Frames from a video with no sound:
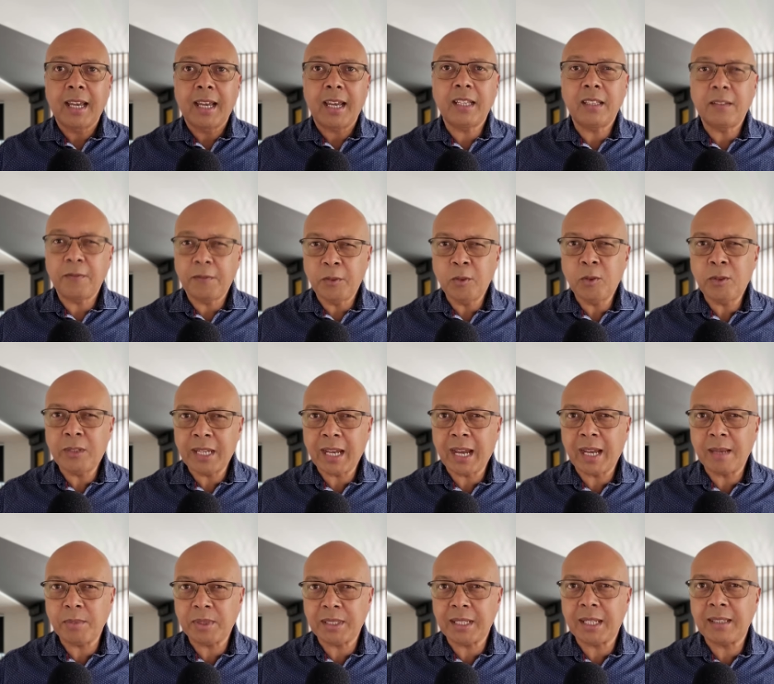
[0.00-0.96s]
And the few
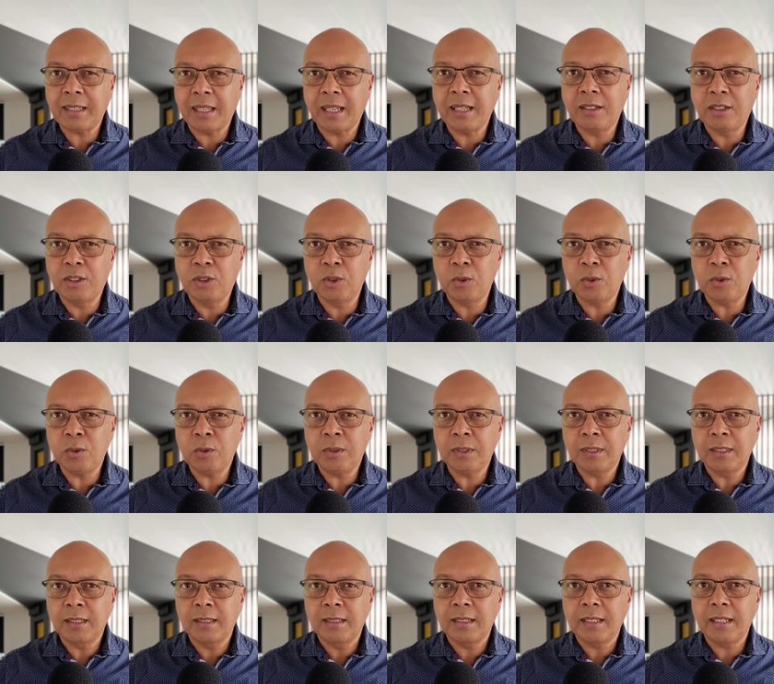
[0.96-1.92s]
times that they do
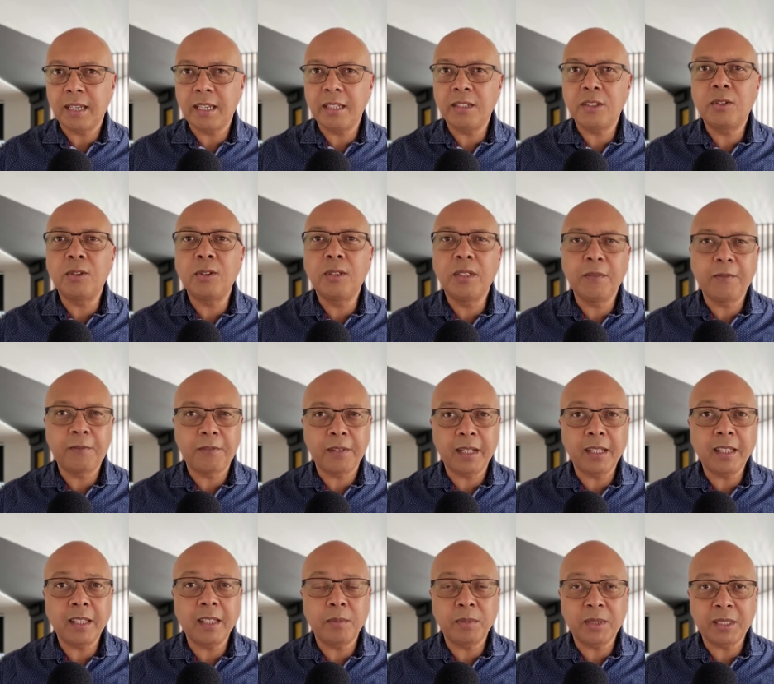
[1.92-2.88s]
is to
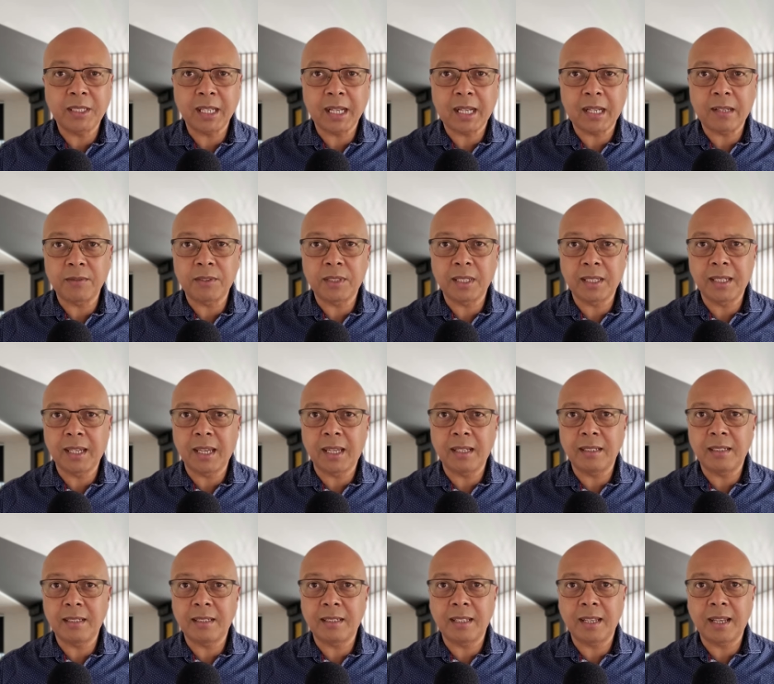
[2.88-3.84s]
defend themselves
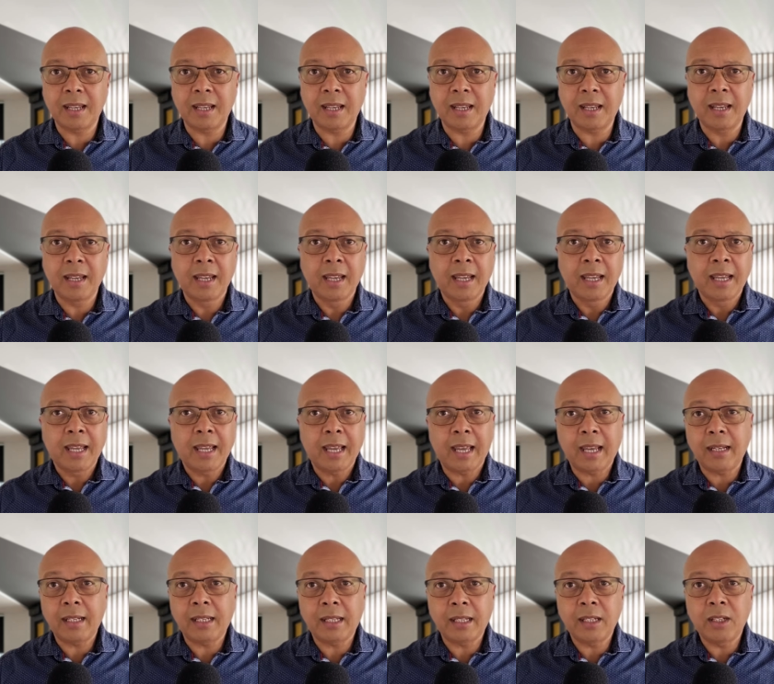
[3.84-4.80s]
against their
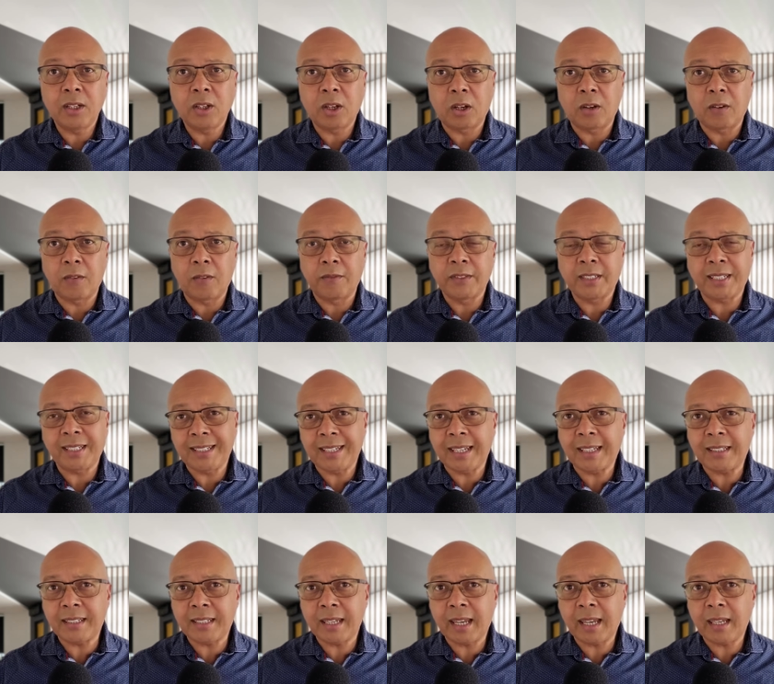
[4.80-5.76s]
handling of
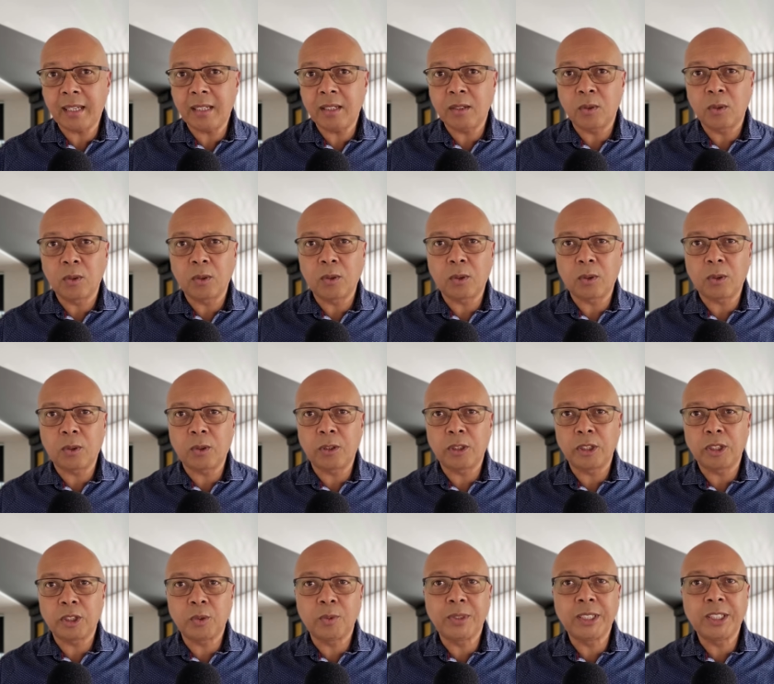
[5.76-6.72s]
CSA or
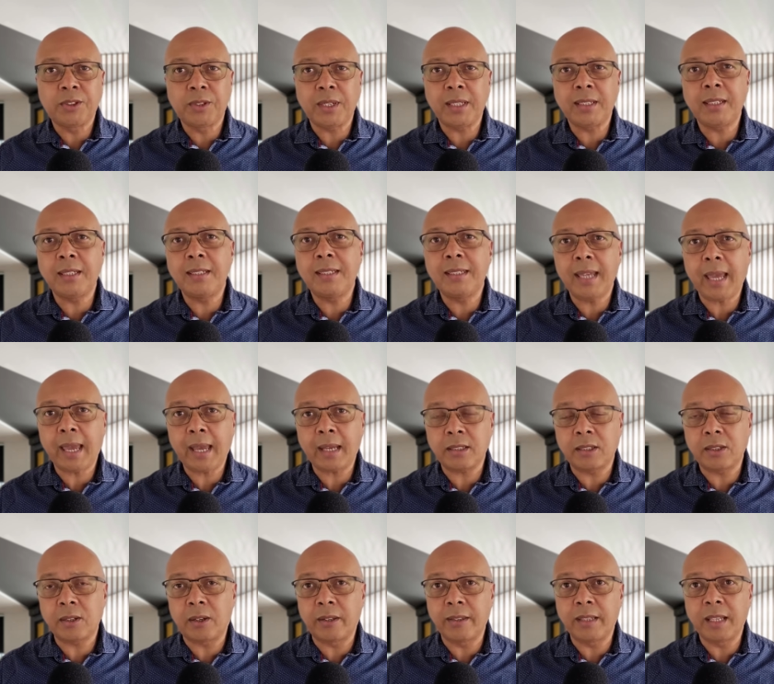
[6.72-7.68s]
to address
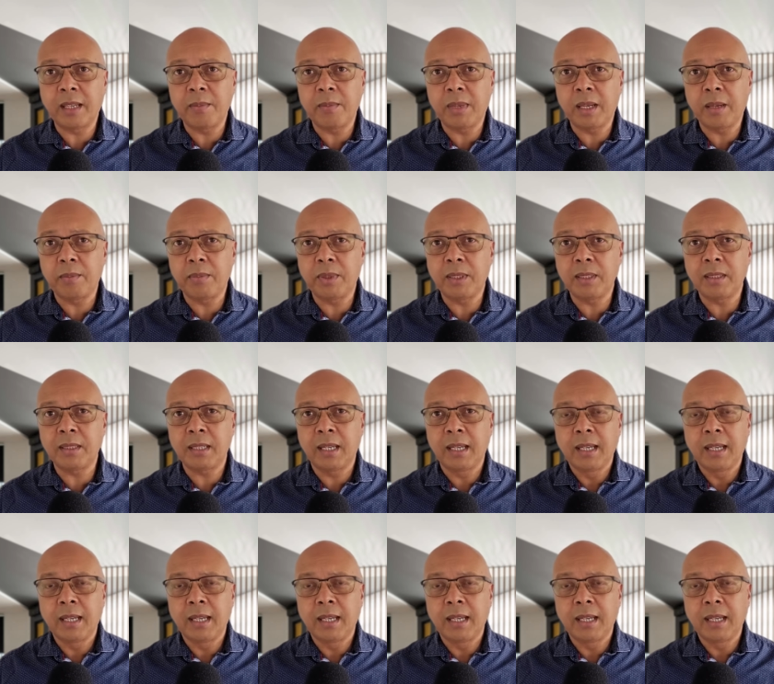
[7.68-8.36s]
attacks on their members